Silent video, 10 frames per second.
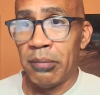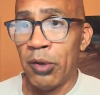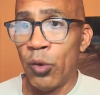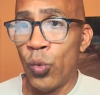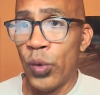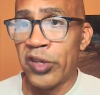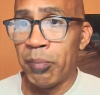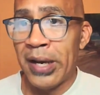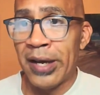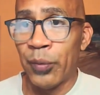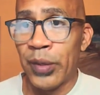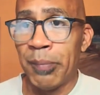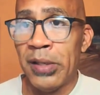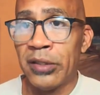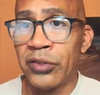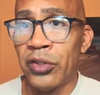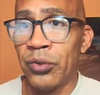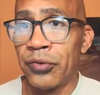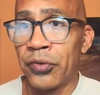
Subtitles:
but which pathway appeals to you